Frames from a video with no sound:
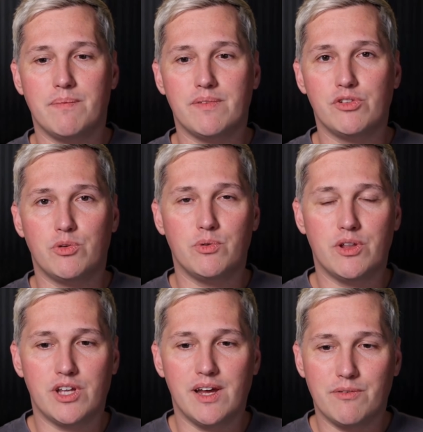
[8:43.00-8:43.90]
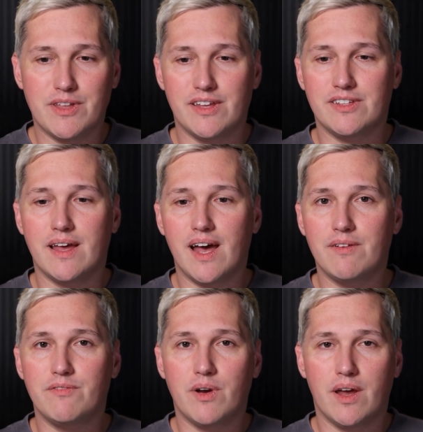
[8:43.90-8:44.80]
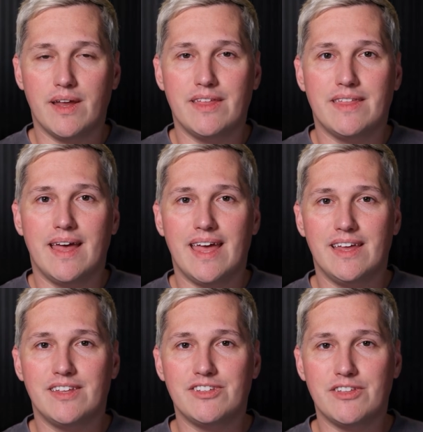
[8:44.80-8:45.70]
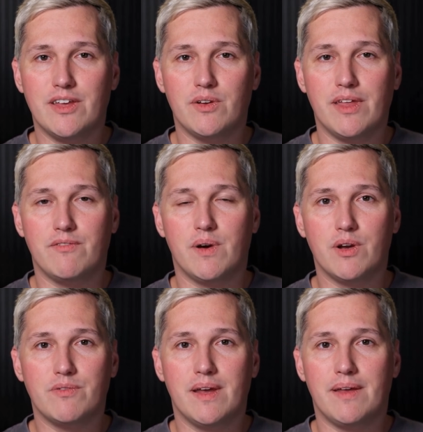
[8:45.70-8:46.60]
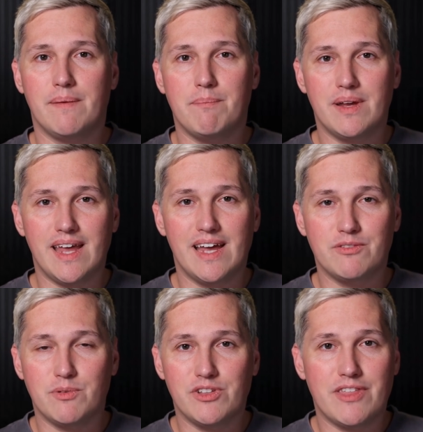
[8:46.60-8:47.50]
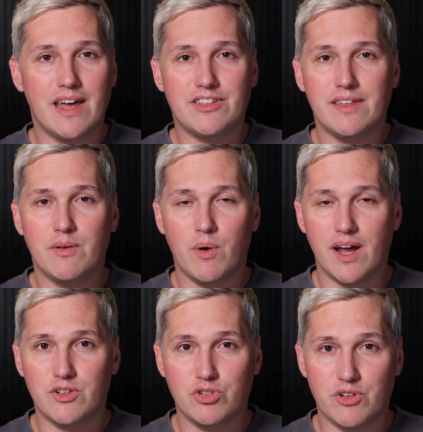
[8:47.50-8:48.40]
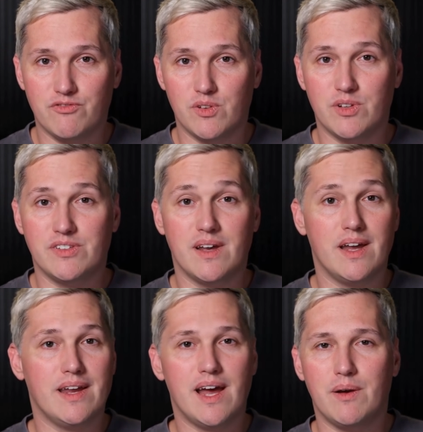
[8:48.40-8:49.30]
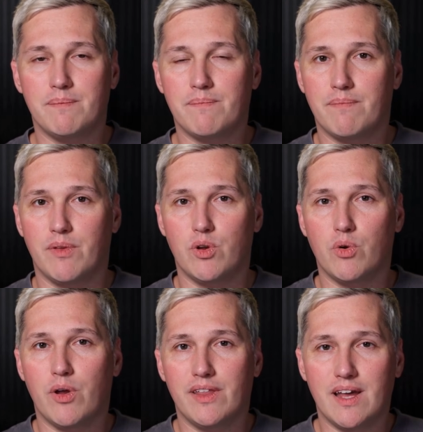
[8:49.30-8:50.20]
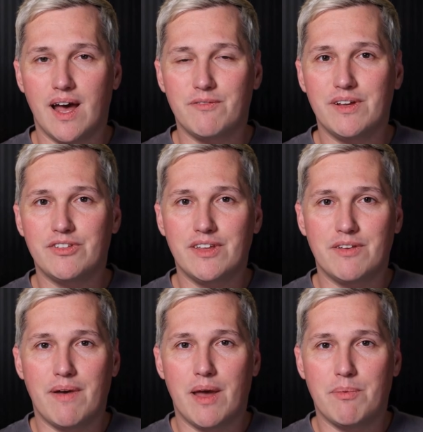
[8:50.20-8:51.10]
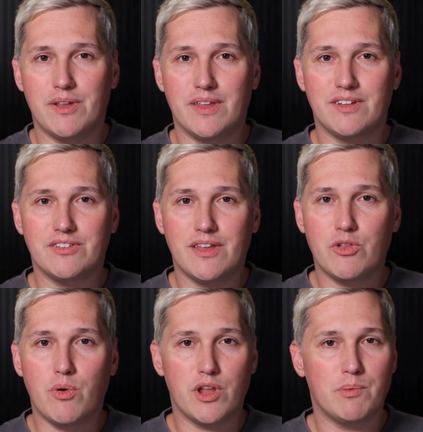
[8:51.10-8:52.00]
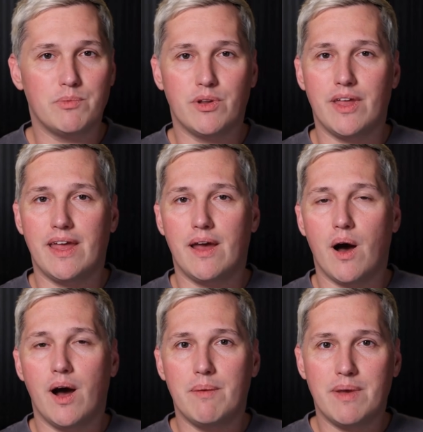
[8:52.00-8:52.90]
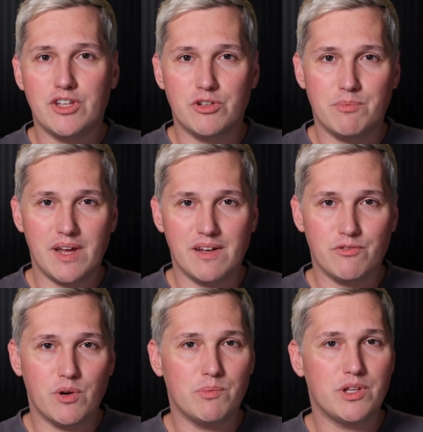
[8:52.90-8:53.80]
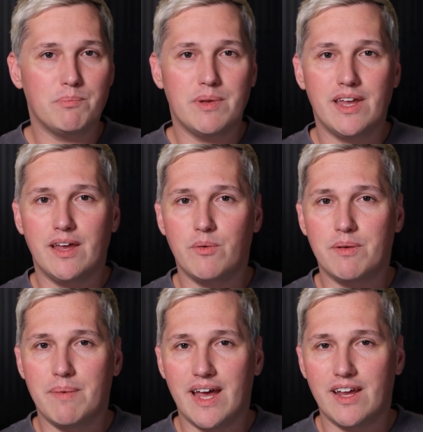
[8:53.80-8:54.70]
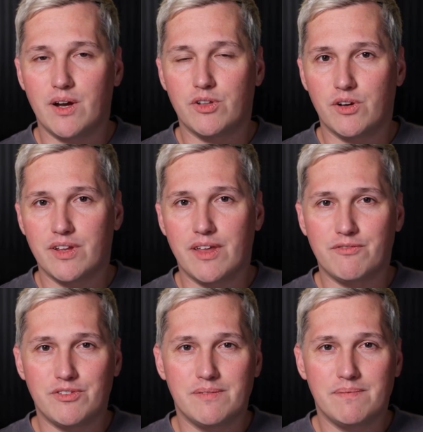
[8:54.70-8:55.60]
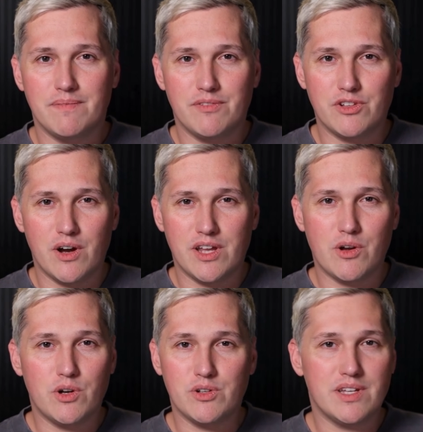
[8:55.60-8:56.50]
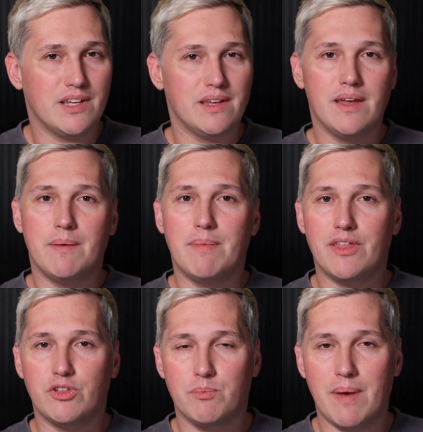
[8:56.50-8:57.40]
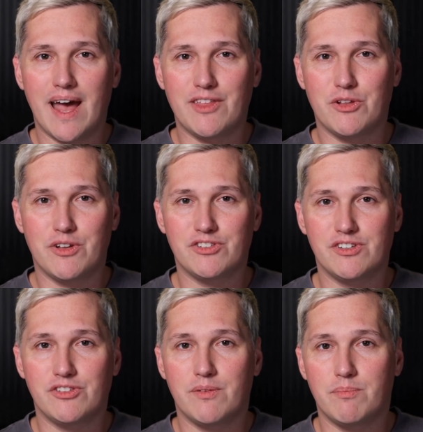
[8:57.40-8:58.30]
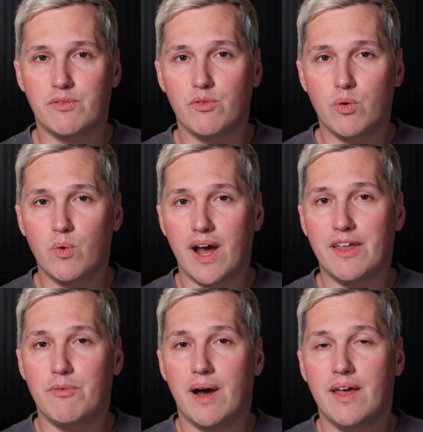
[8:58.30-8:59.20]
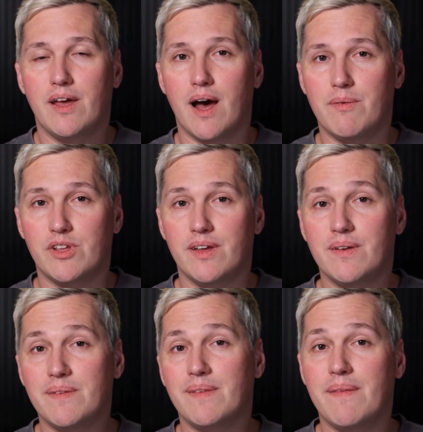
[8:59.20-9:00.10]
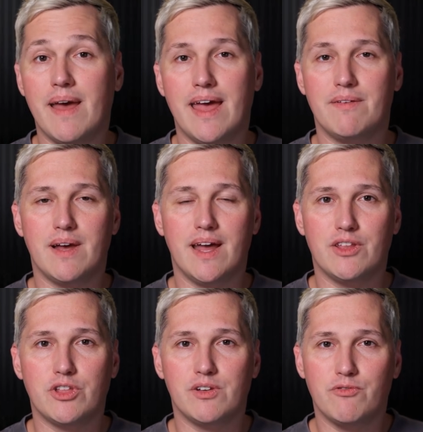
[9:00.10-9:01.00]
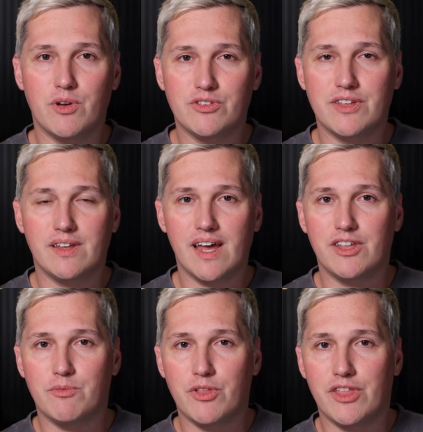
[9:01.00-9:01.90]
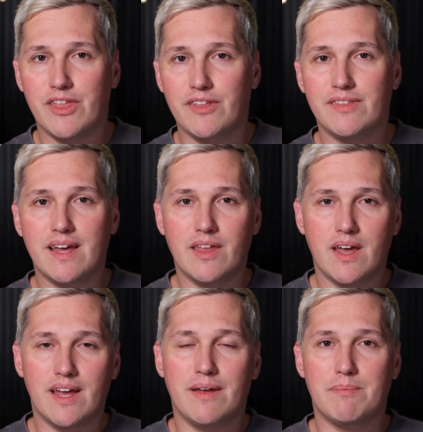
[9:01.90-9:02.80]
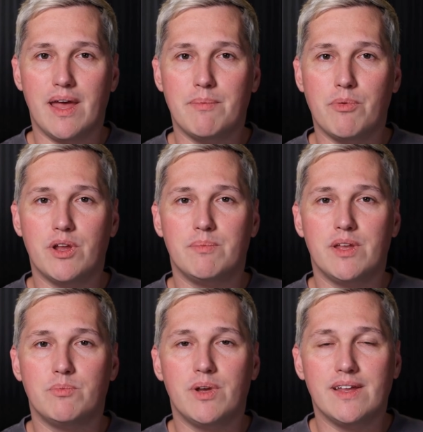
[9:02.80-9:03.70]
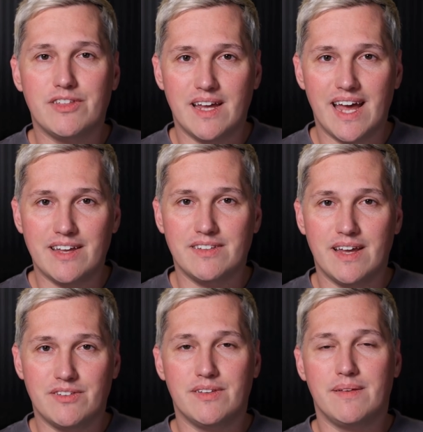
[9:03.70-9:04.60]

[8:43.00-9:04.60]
Super Gems is not flawless and it is still evolving but that is precisely why you should focus on it now. Google is obviously developing this into a complete automation platform competing with paid alternatives. Starting early means you master the system before widespread adoption. That advantage converts into expertise that clients pay premium rates to access.